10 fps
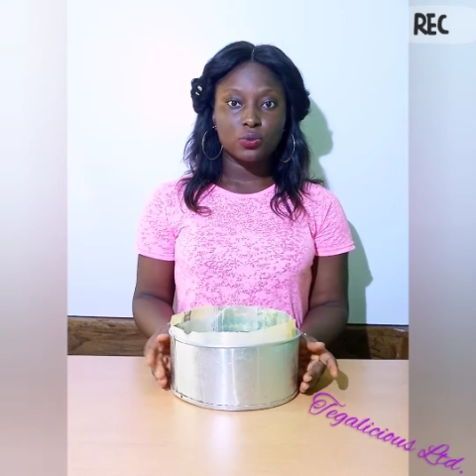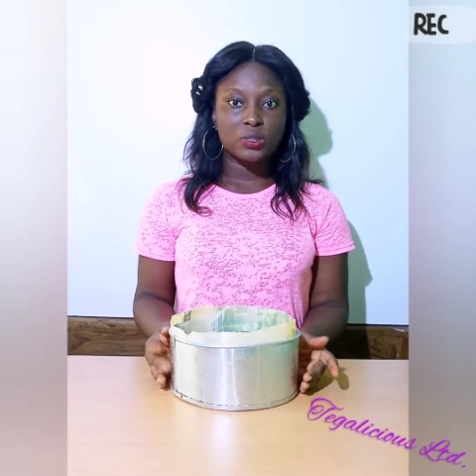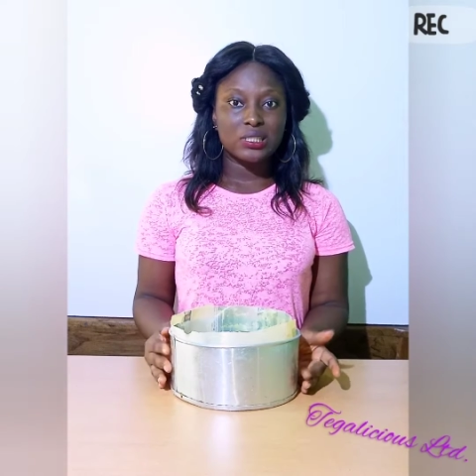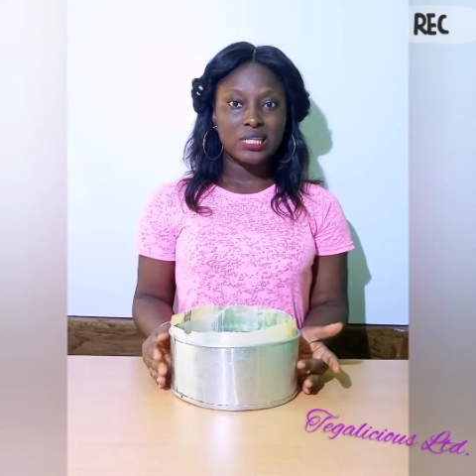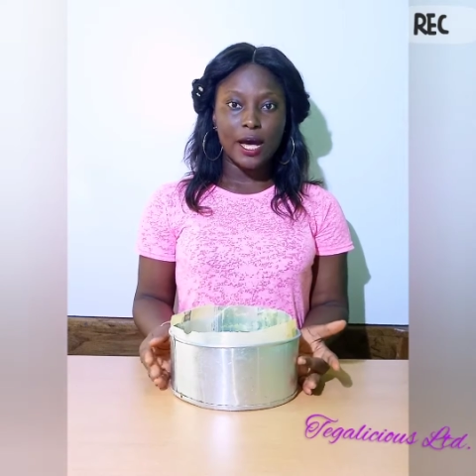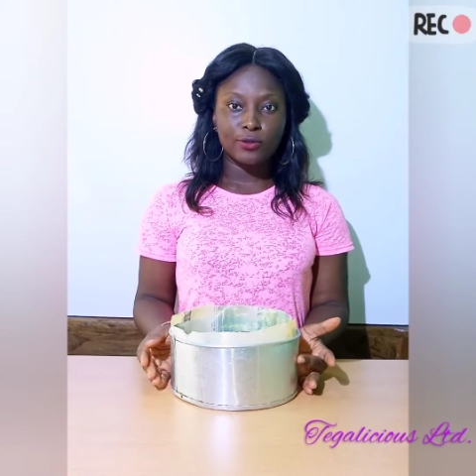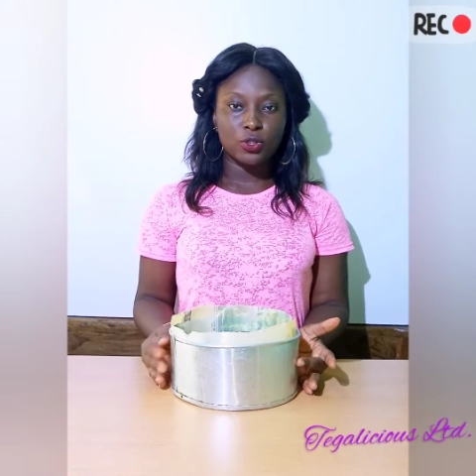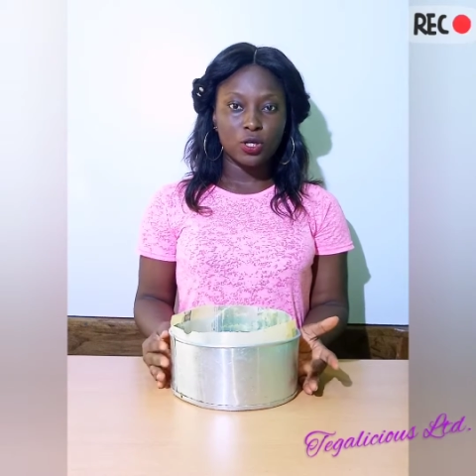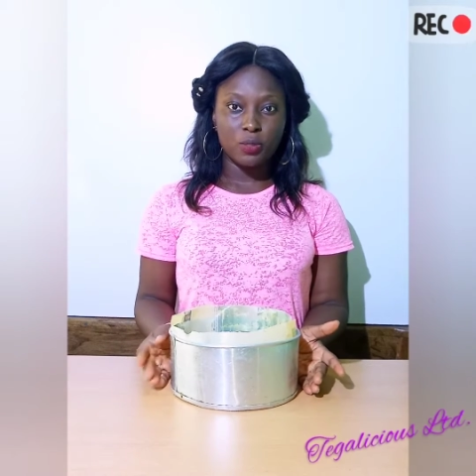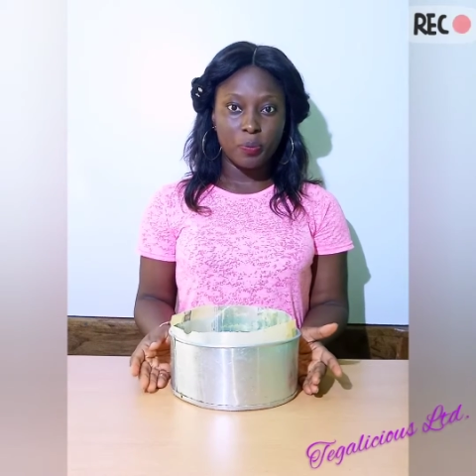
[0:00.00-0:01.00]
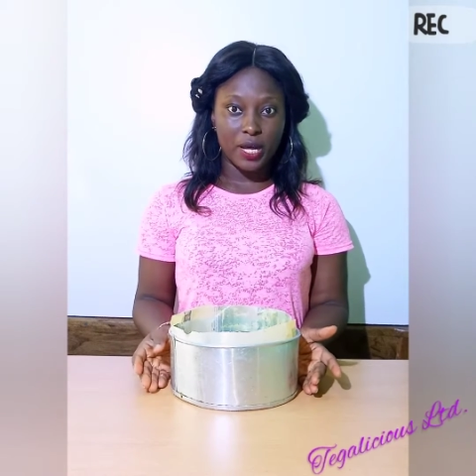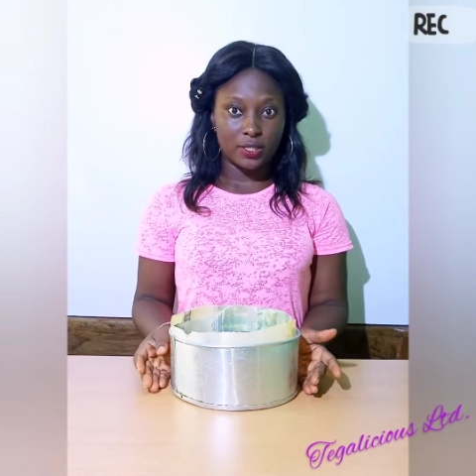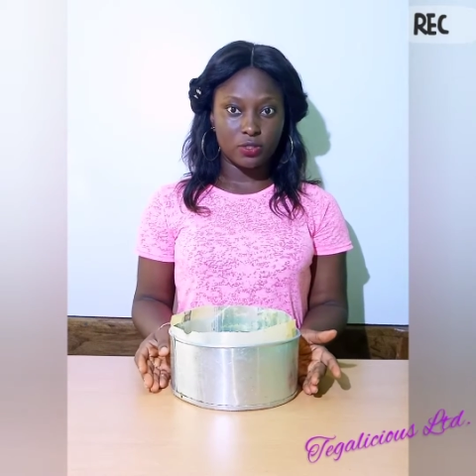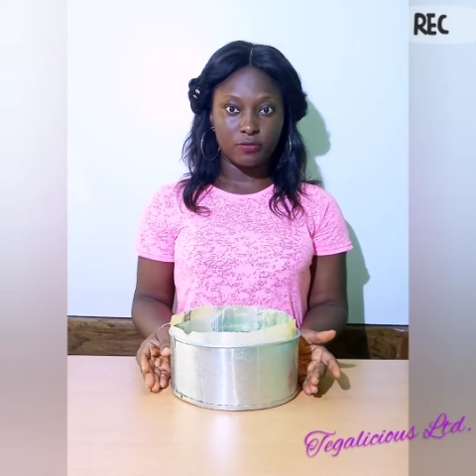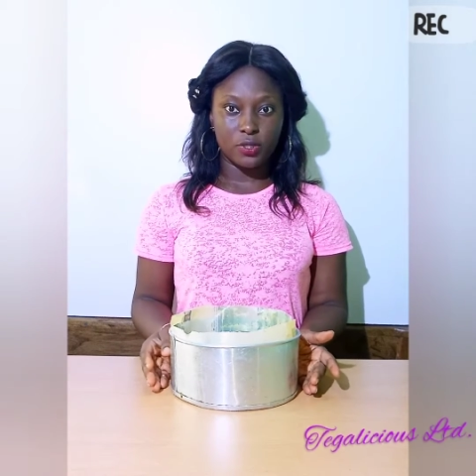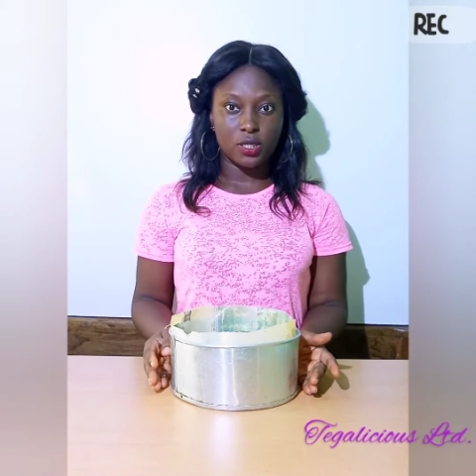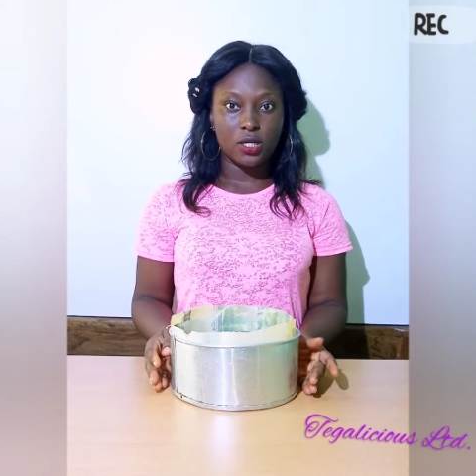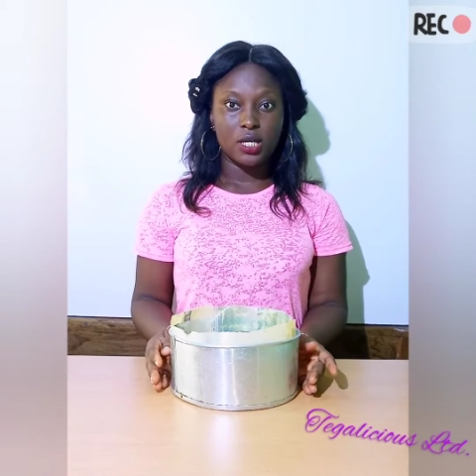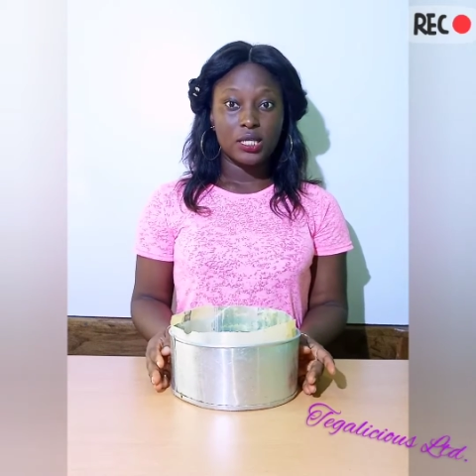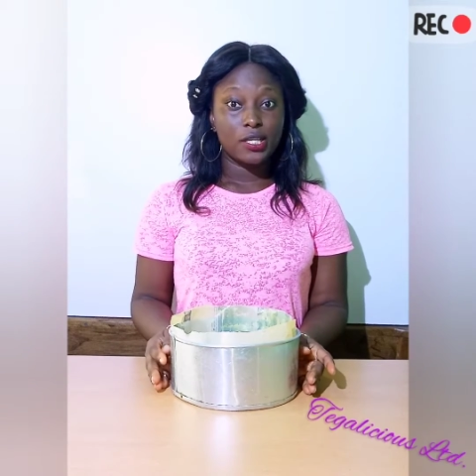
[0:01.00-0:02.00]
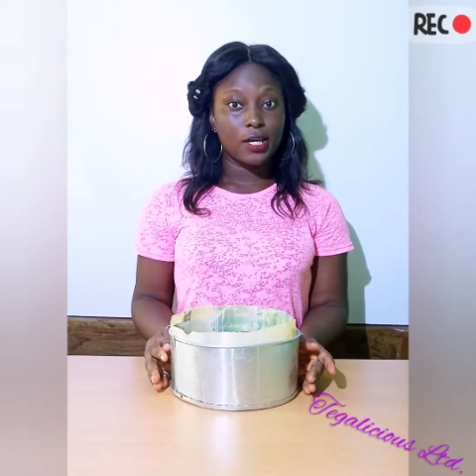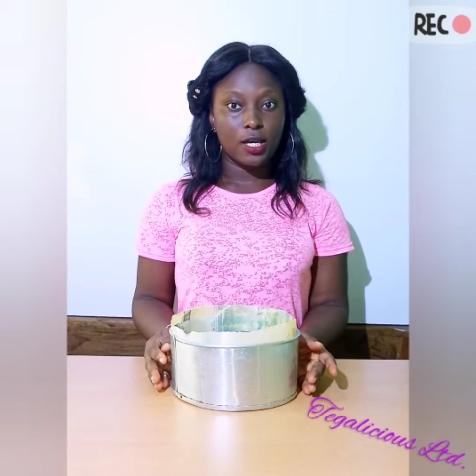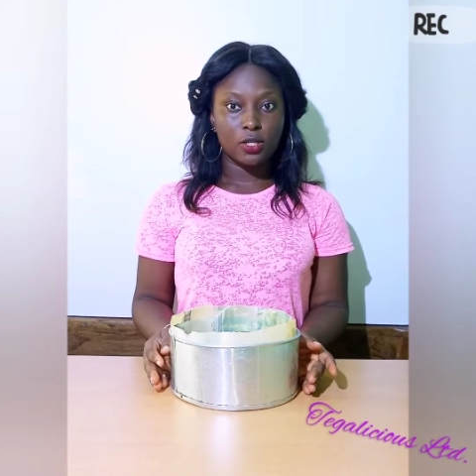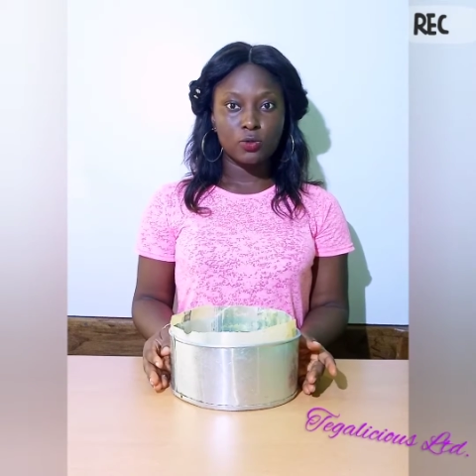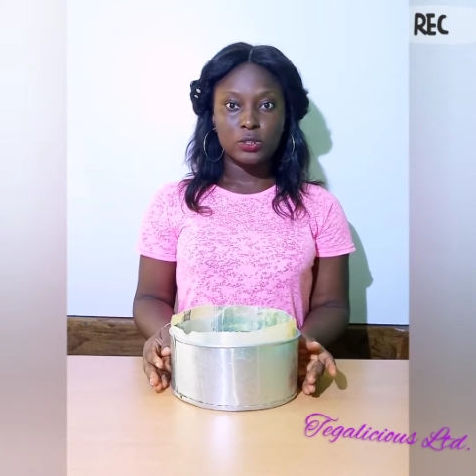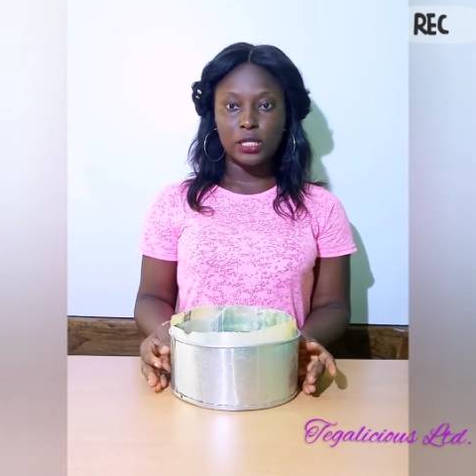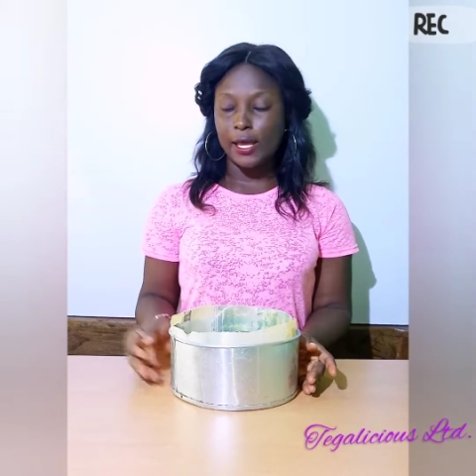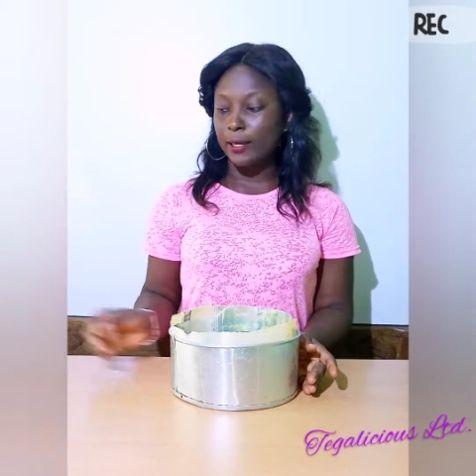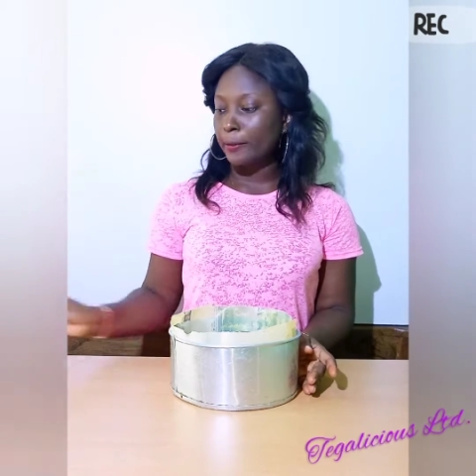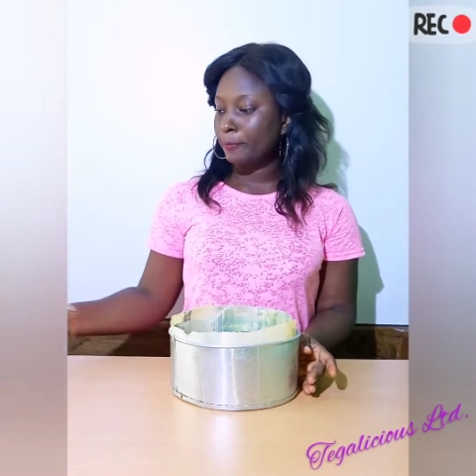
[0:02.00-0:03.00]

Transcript: we'll see how the other parts of the cake looks like.